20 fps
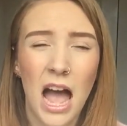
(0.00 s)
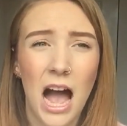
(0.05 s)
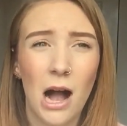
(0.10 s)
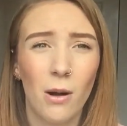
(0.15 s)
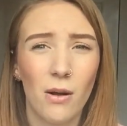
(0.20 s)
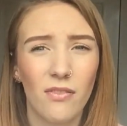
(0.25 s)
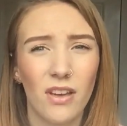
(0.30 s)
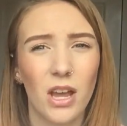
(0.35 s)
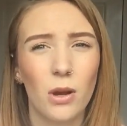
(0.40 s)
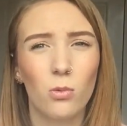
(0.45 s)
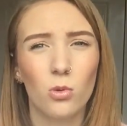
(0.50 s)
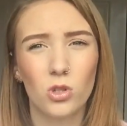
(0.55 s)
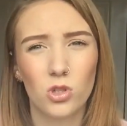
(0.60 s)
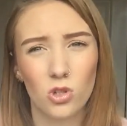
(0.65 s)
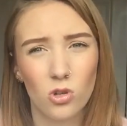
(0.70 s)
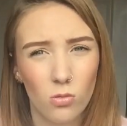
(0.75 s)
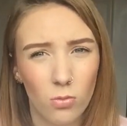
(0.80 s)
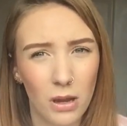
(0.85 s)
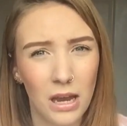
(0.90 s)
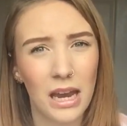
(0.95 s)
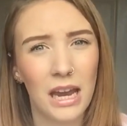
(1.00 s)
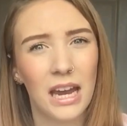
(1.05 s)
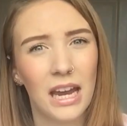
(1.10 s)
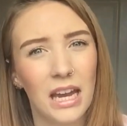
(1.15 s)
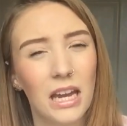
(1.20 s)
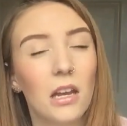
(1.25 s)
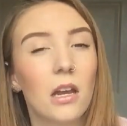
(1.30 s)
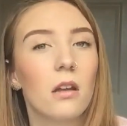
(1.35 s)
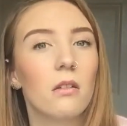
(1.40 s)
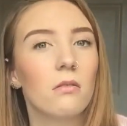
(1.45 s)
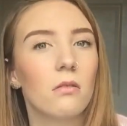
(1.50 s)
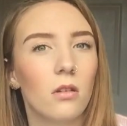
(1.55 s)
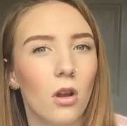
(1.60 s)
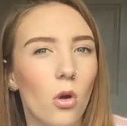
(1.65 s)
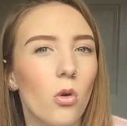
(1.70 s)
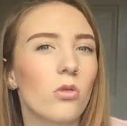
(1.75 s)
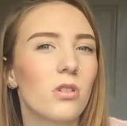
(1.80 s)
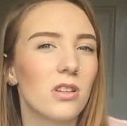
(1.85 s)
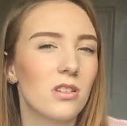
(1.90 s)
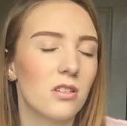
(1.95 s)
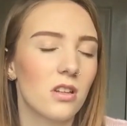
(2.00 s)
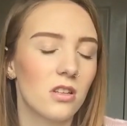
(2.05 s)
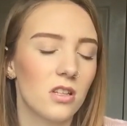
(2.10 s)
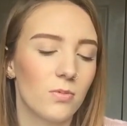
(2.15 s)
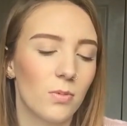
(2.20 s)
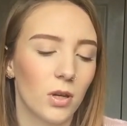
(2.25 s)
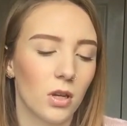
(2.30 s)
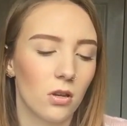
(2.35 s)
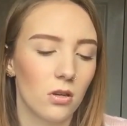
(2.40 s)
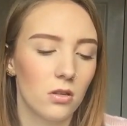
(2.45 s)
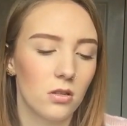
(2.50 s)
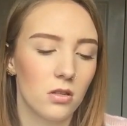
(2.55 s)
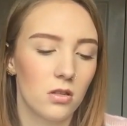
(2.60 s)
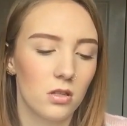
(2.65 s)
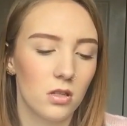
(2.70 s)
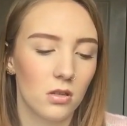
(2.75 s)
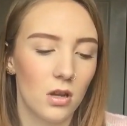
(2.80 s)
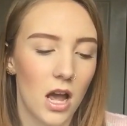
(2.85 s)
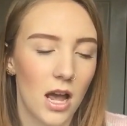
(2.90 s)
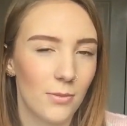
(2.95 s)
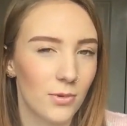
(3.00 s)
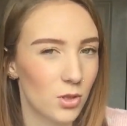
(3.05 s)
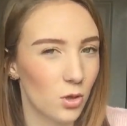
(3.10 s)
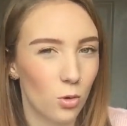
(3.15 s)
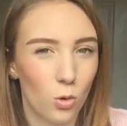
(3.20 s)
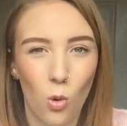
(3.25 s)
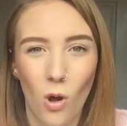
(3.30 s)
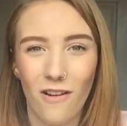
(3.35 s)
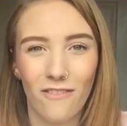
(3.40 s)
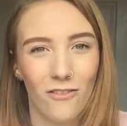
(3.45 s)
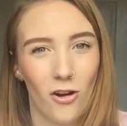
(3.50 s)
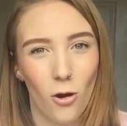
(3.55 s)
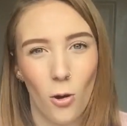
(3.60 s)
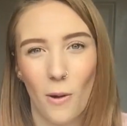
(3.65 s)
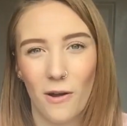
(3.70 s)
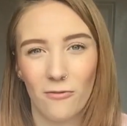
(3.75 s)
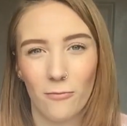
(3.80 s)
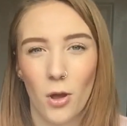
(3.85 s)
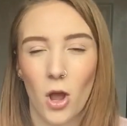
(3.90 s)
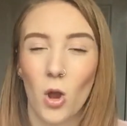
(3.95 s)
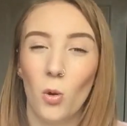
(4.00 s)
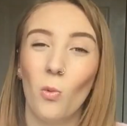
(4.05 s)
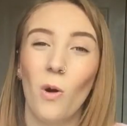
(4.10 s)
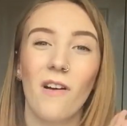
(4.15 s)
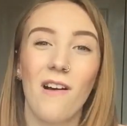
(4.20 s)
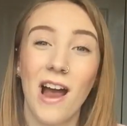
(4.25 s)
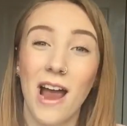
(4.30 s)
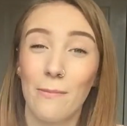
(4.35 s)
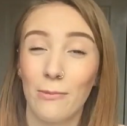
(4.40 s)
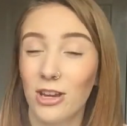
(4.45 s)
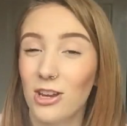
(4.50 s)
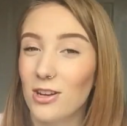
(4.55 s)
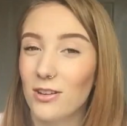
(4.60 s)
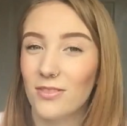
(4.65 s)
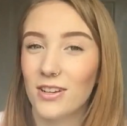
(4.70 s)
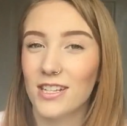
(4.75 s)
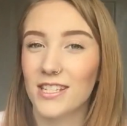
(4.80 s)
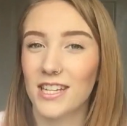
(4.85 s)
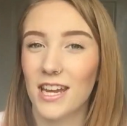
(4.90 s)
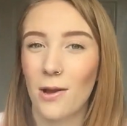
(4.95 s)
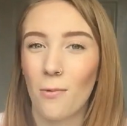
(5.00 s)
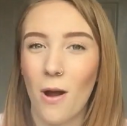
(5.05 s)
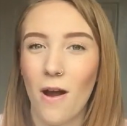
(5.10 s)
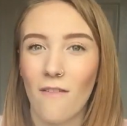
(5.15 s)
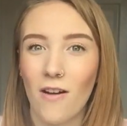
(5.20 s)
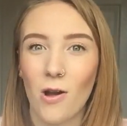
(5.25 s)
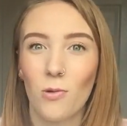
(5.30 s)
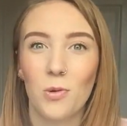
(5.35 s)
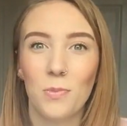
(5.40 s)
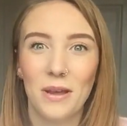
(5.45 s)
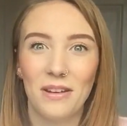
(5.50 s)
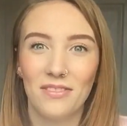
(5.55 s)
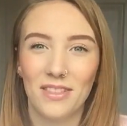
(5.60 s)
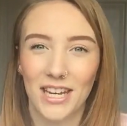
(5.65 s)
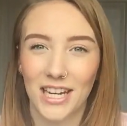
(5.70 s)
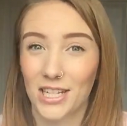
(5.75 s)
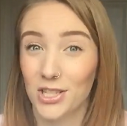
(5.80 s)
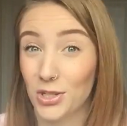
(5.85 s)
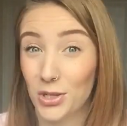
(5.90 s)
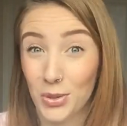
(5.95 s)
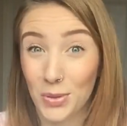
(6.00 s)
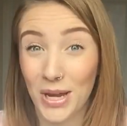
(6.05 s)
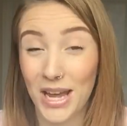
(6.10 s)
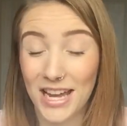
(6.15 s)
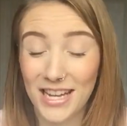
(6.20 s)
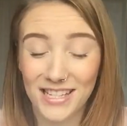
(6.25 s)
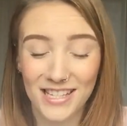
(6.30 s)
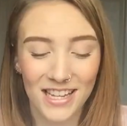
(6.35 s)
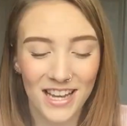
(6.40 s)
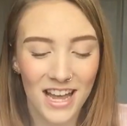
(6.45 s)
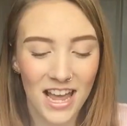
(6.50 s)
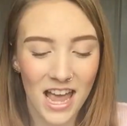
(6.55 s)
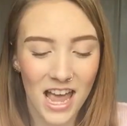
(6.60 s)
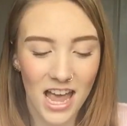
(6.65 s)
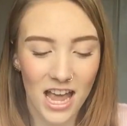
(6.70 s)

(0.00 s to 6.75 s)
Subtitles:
However, it will still be, you know, long distance because I'm still quite far away from home where I am at university, where I will be for the next 2 years.